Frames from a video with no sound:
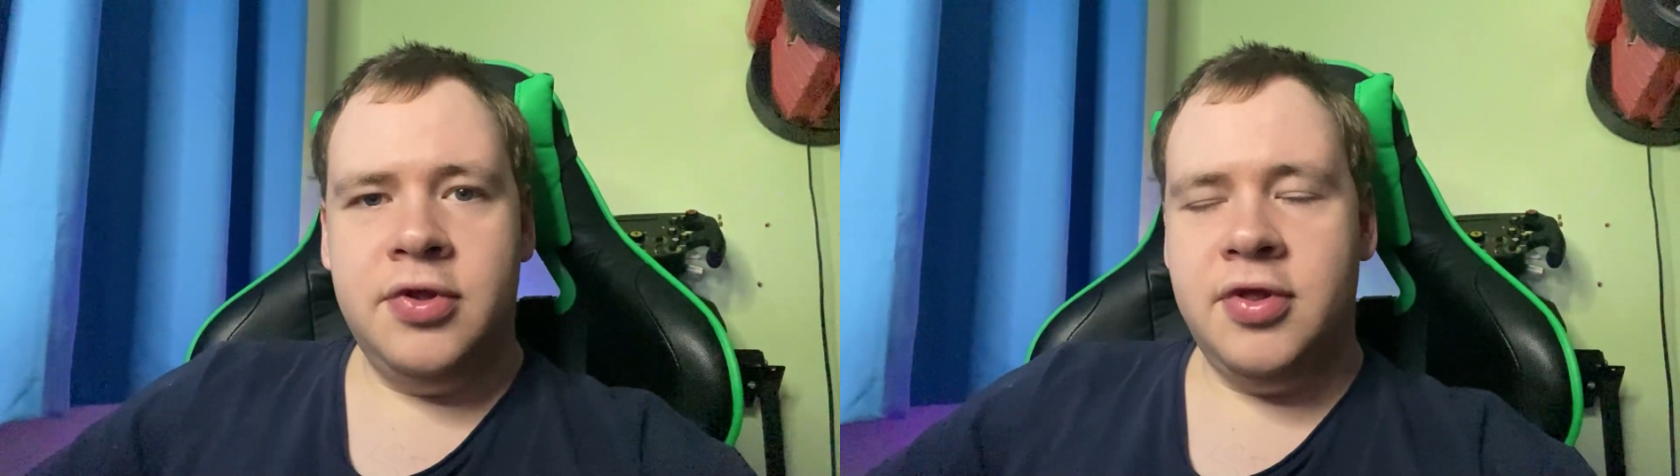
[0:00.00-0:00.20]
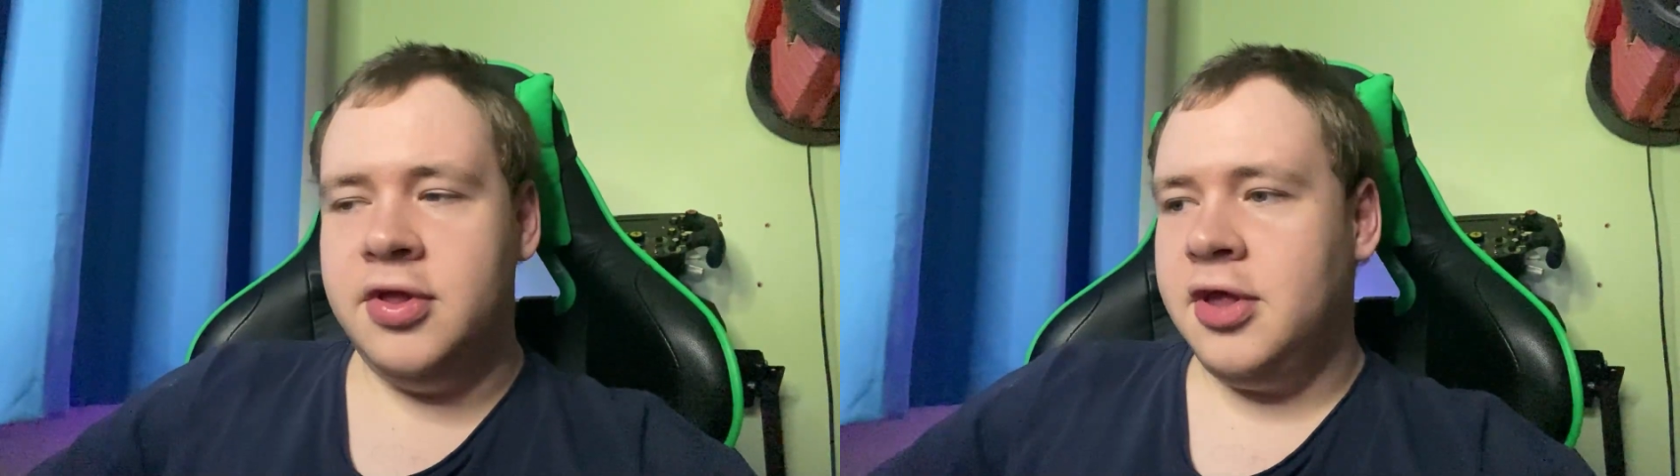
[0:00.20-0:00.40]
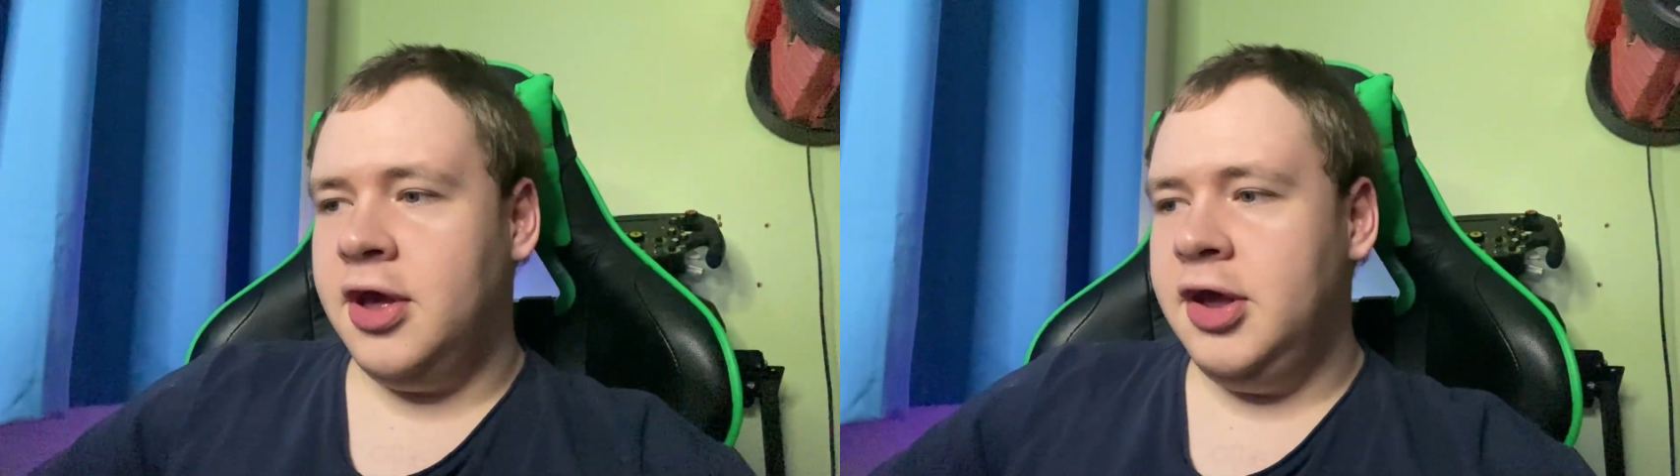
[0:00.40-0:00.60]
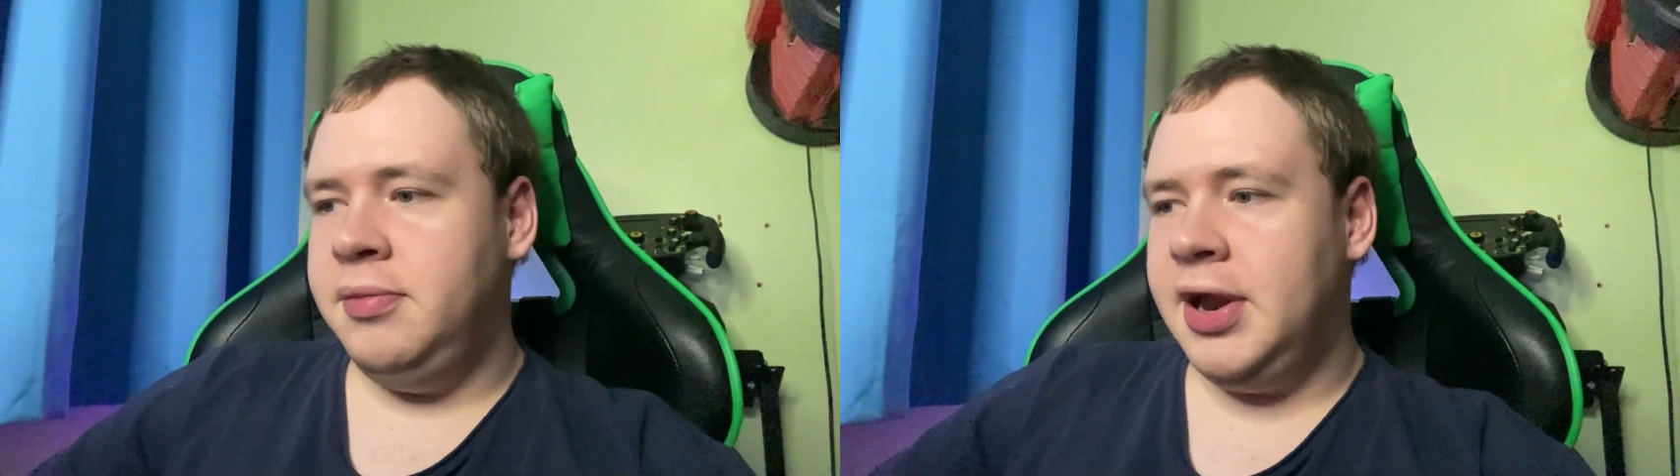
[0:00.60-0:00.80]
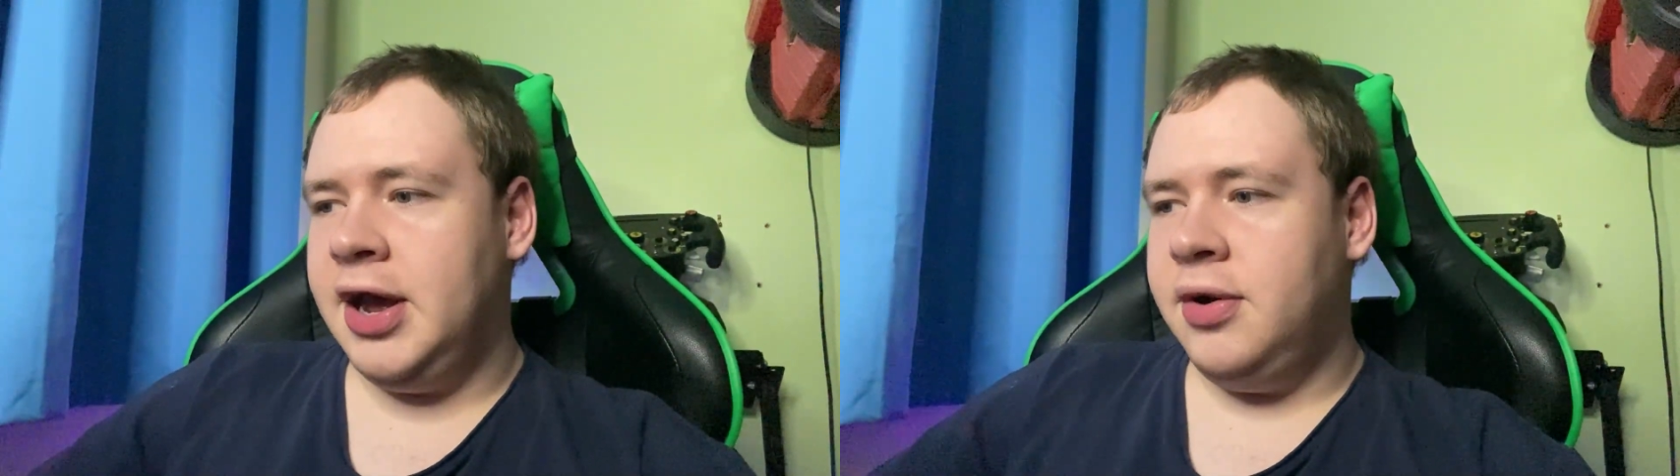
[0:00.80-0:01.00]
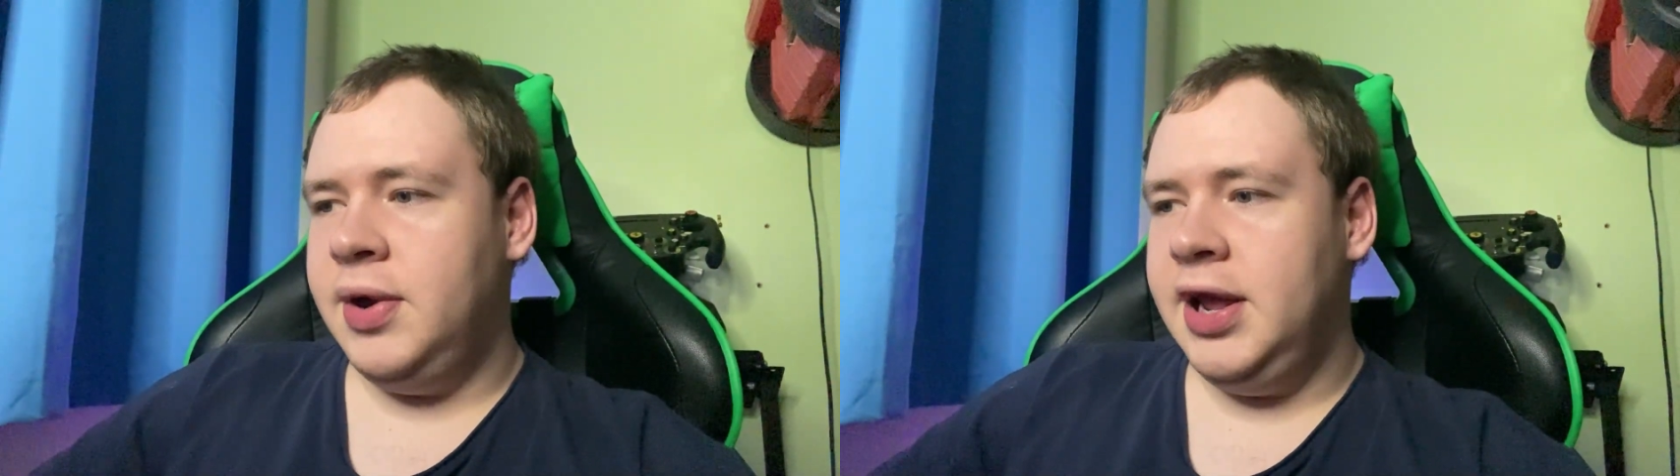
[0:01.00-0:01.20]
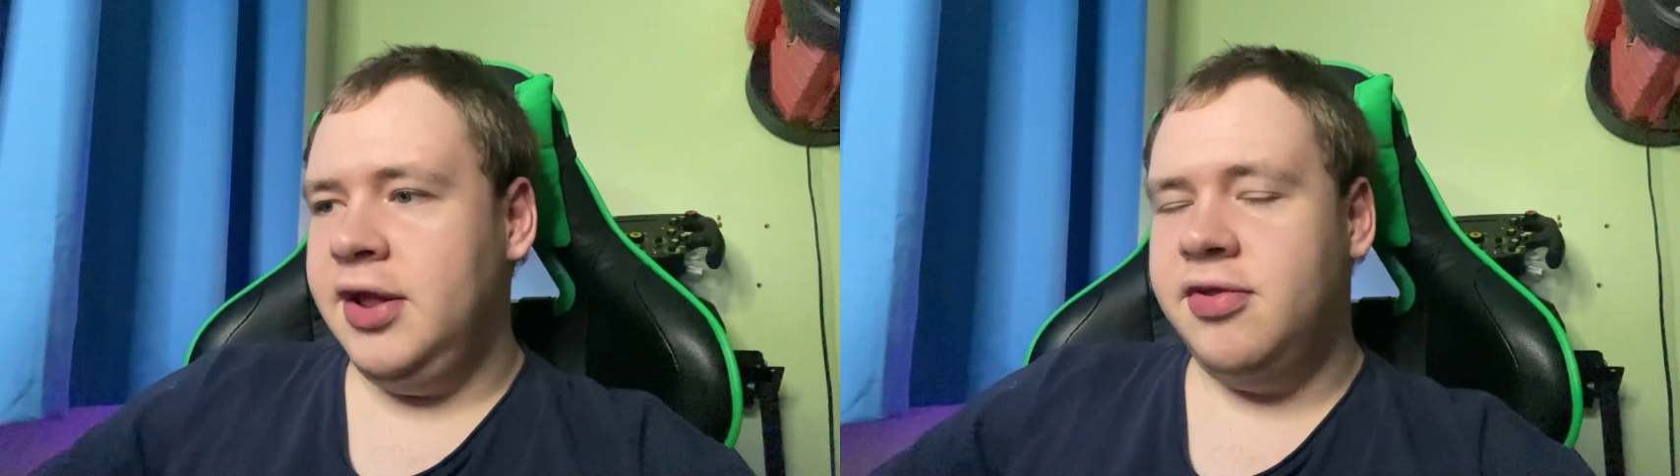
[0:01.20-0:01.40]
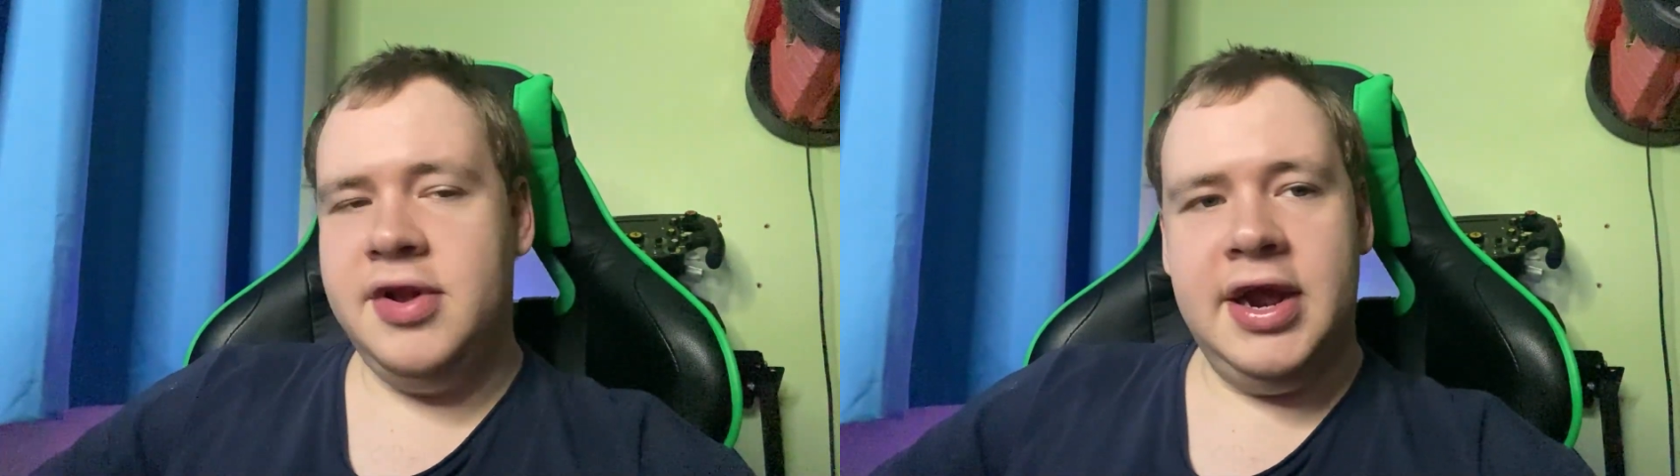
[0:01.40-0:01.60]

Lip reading: So the time now is